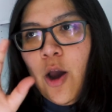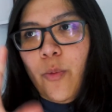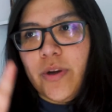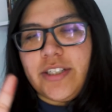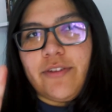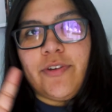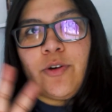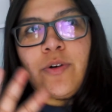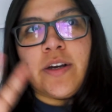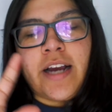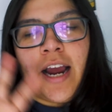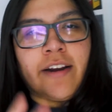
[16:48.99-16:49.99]
which I
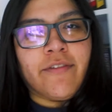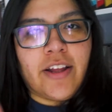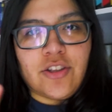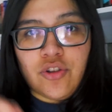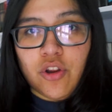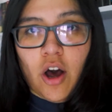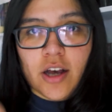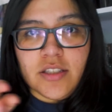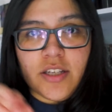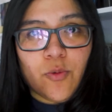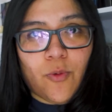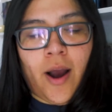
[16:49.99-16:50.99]
feel kind of gets
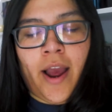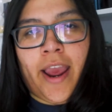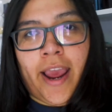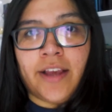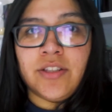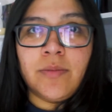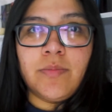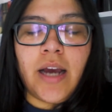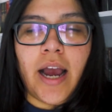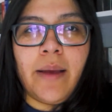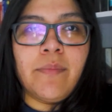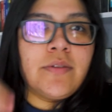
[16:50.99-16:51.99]
lost in YA
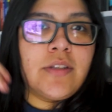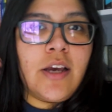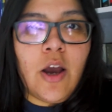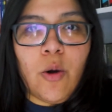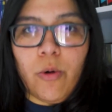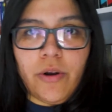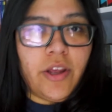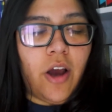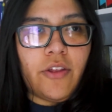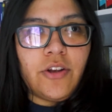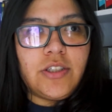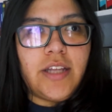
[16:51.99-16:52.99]
sometimes, where the
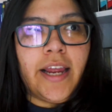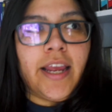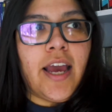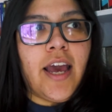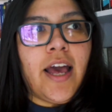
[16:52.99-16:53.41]
author's like,